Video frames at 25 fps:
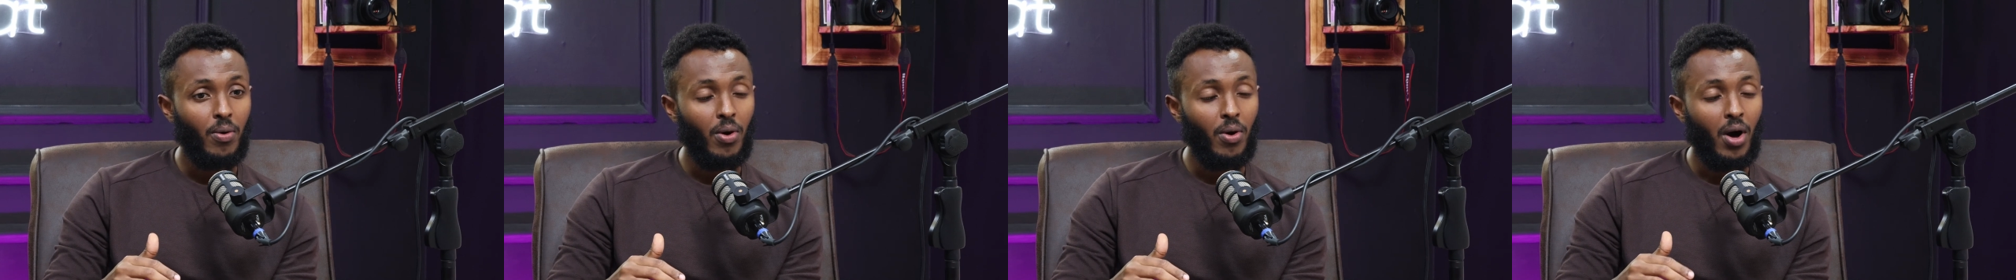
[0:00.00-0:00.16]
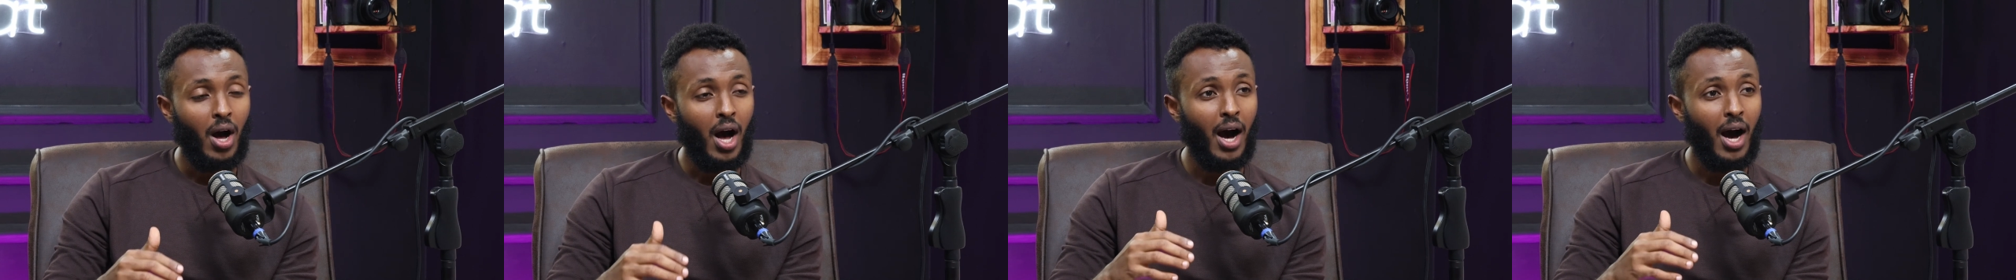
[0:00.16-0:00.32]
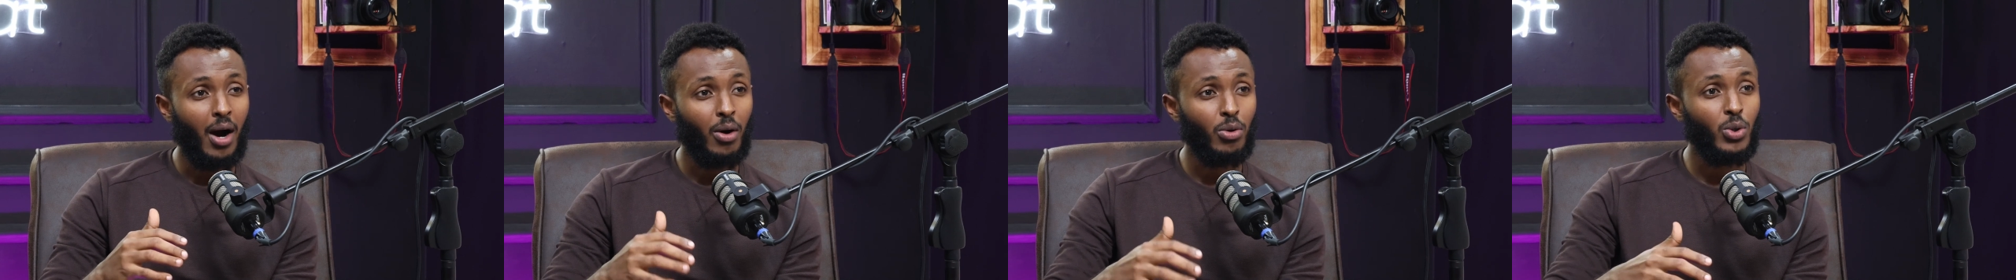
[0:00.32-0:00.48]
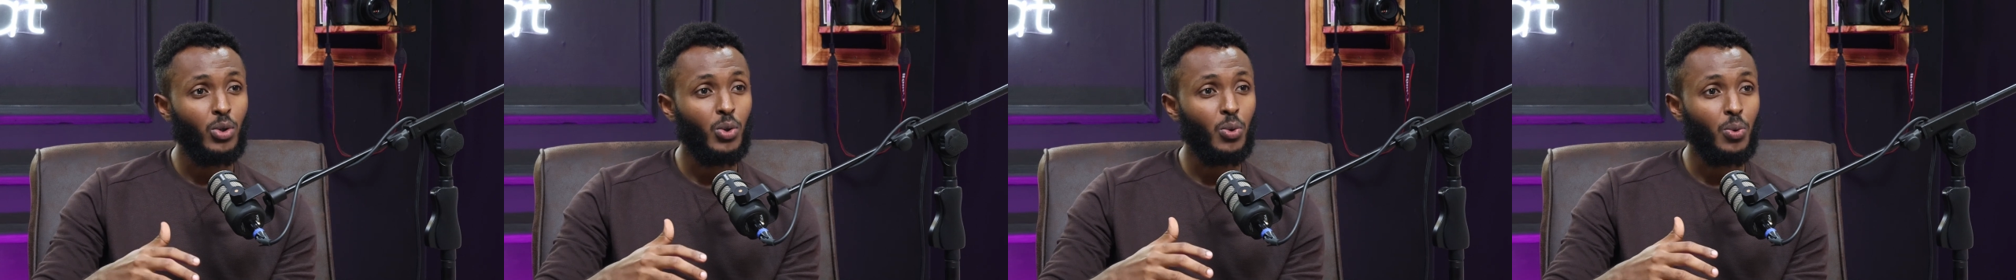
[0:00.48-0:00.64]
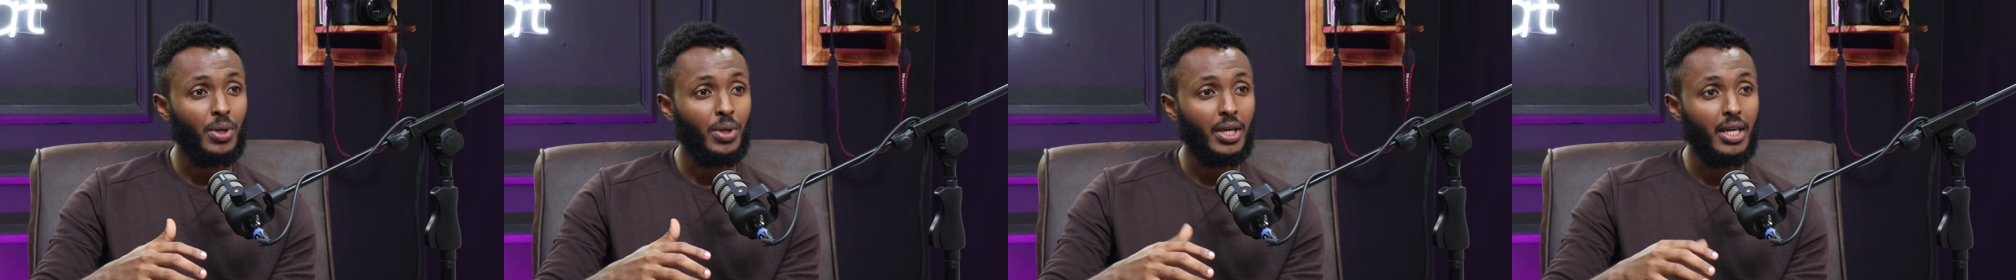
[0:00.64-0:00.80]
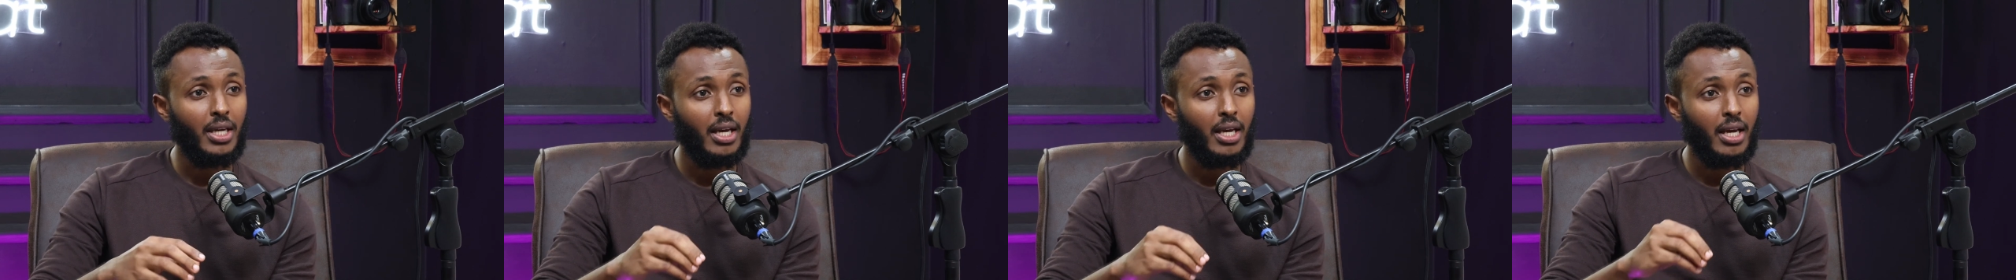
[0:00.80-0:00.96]
how do
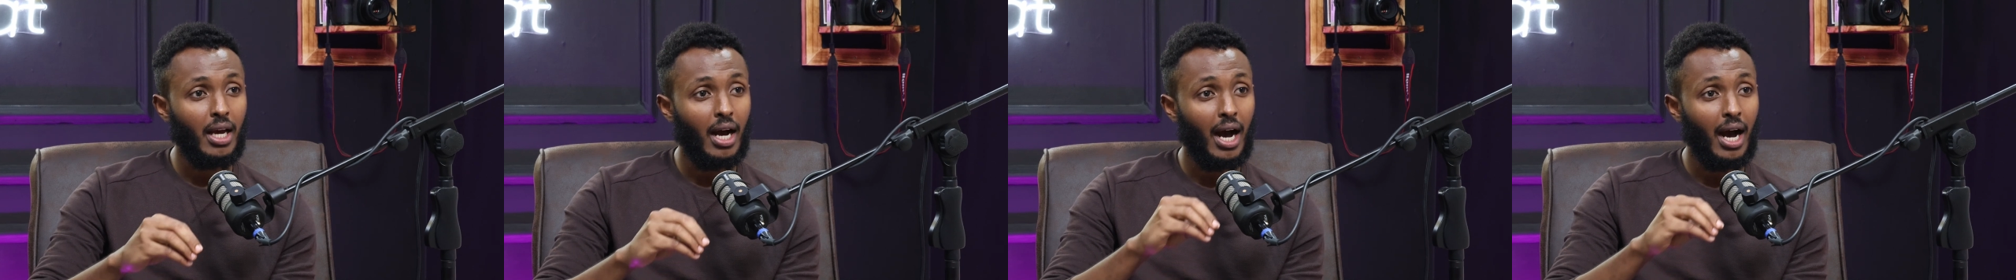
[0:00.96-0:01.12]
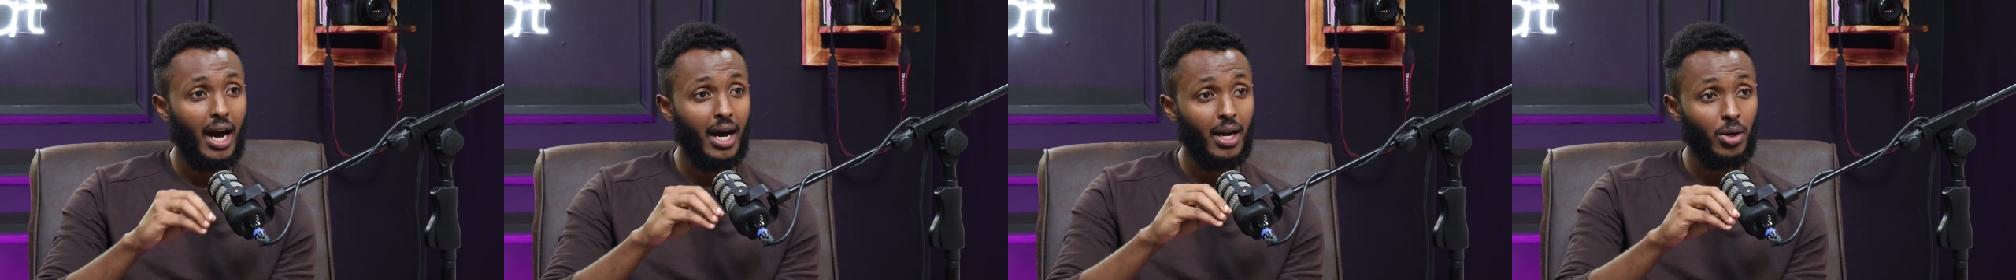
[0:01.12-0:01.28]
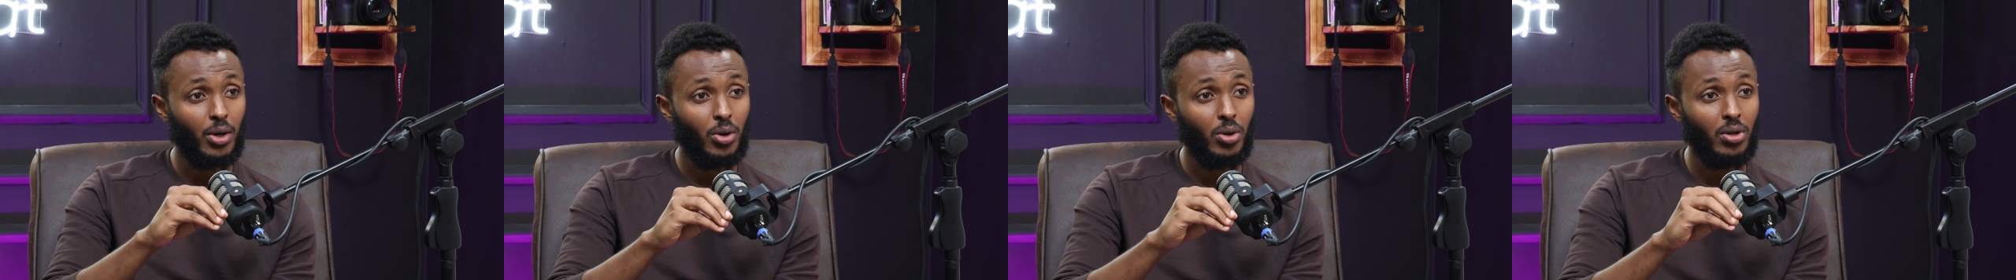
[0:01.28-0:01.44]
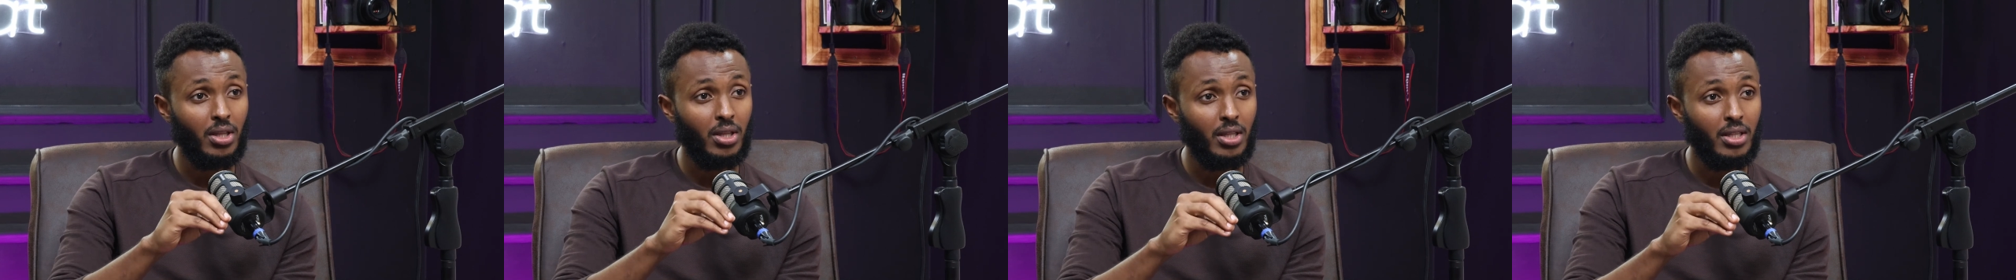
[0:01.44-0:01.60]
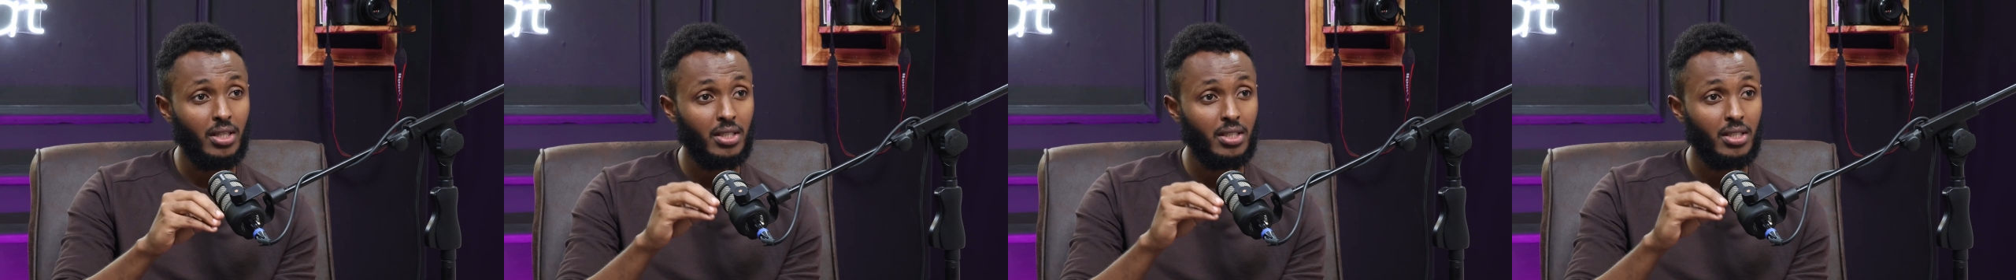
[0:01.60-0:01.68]
we handle